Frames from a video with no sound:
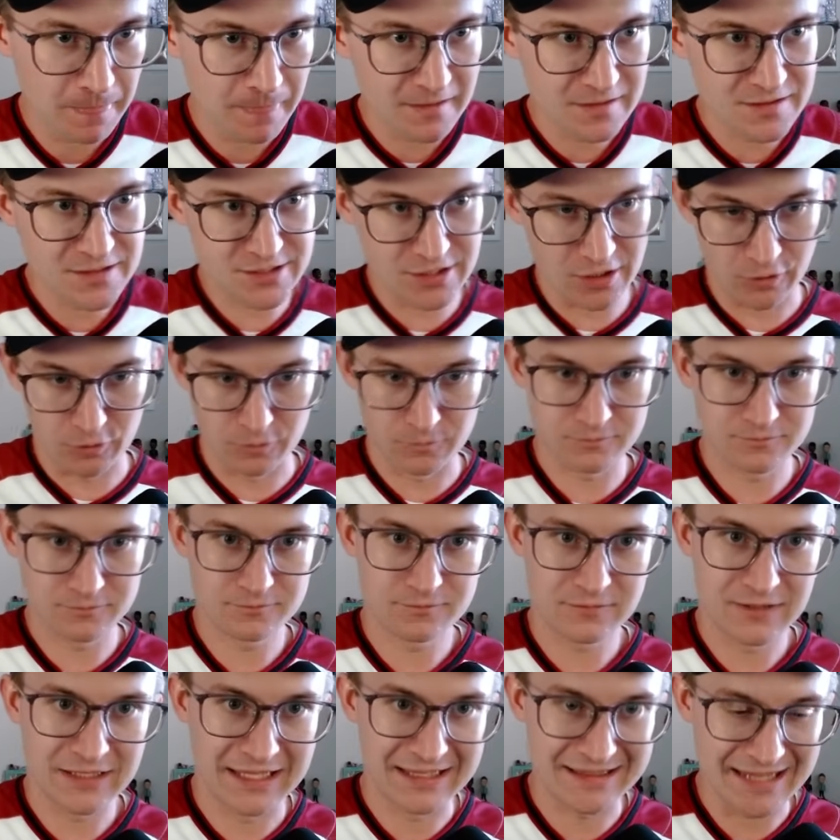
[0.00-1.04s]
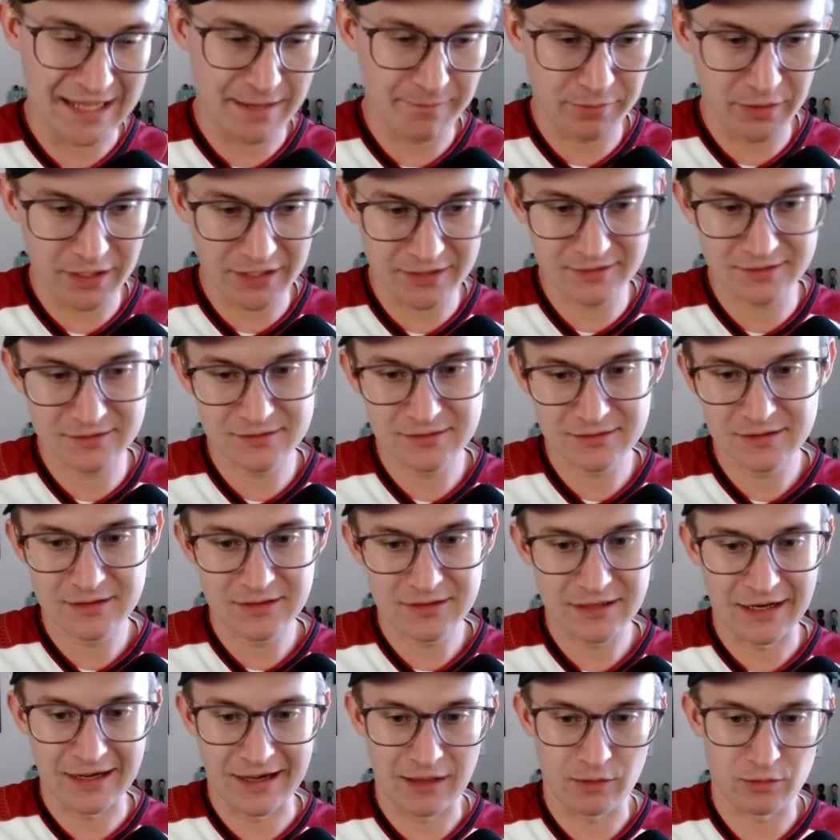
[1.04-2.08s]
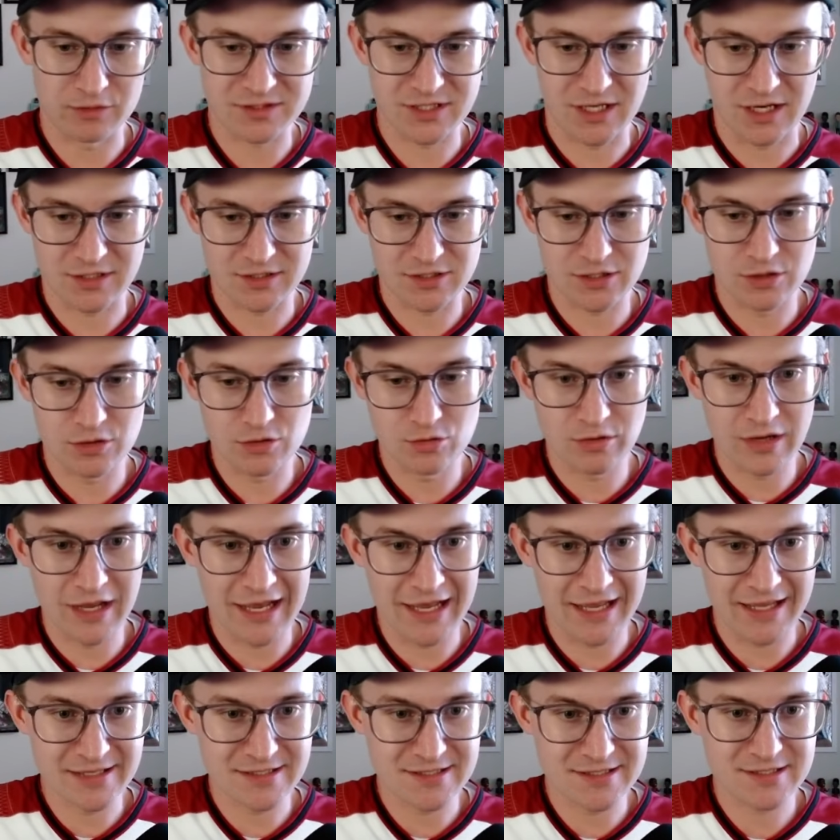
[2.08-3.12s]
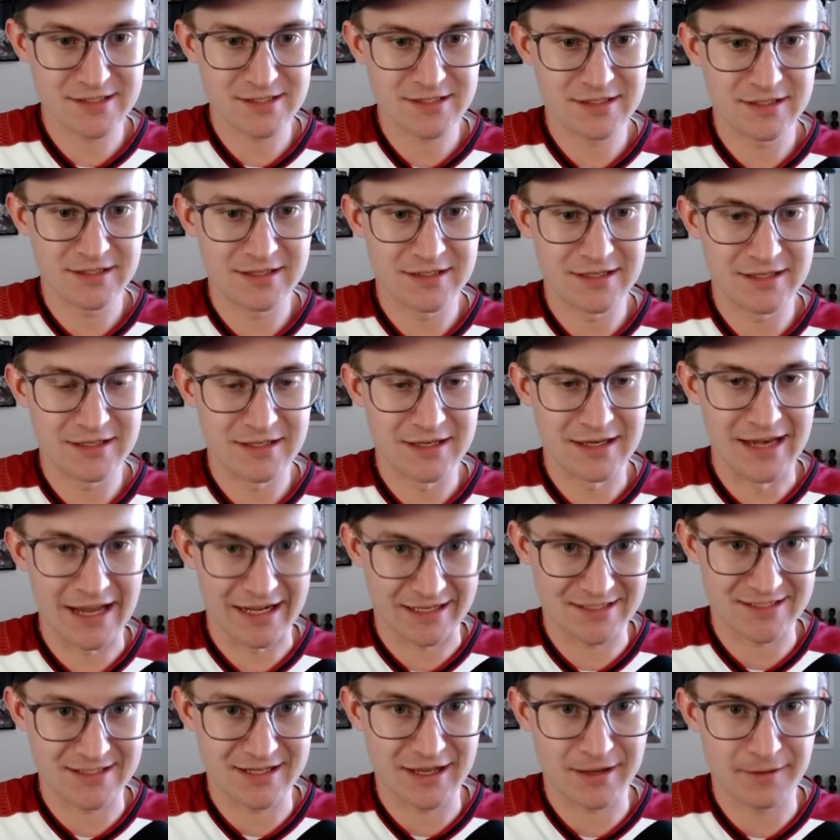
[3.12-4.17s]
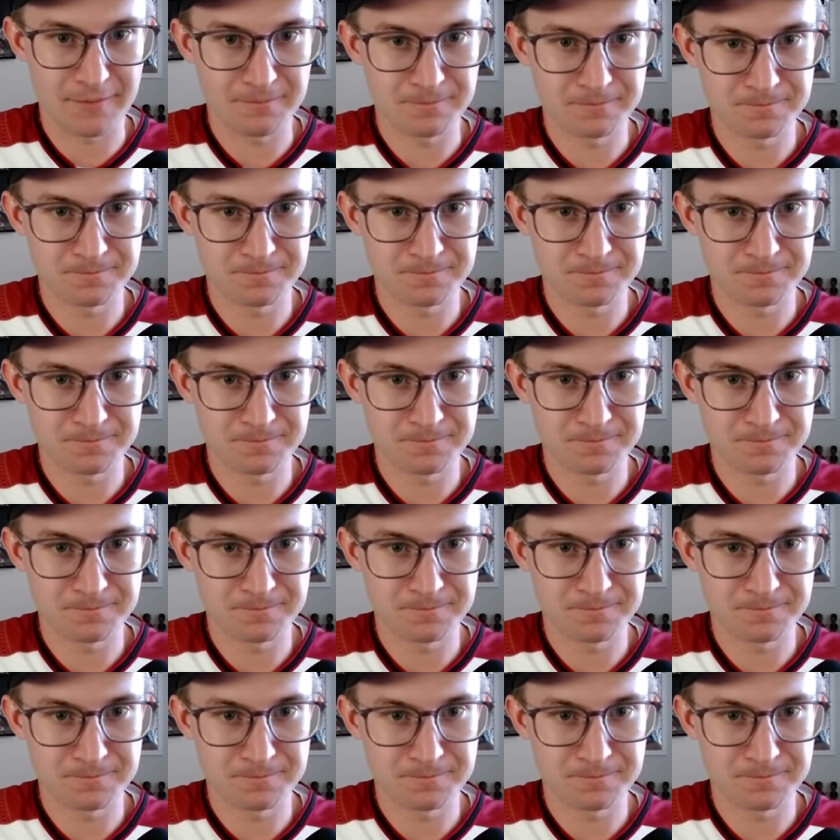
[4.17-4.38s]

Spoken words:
So hit that button, and I will talk to you guys next time.